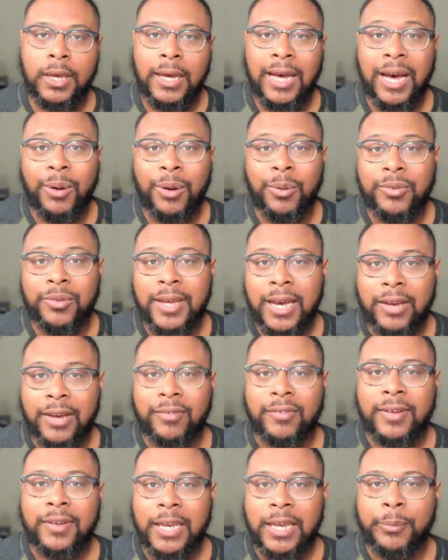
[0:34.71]
I was
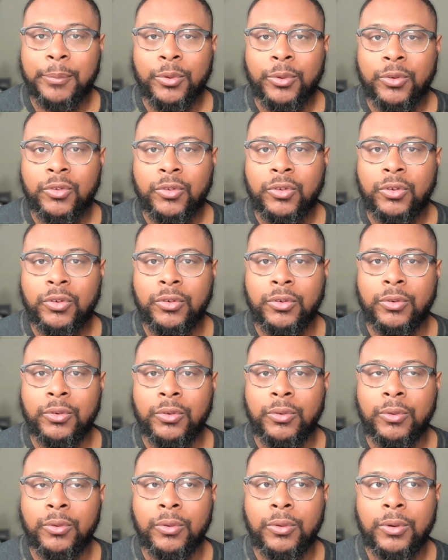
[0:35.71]
actually able
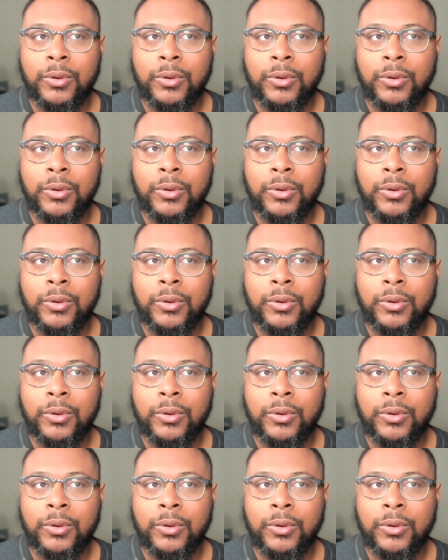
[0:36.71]
to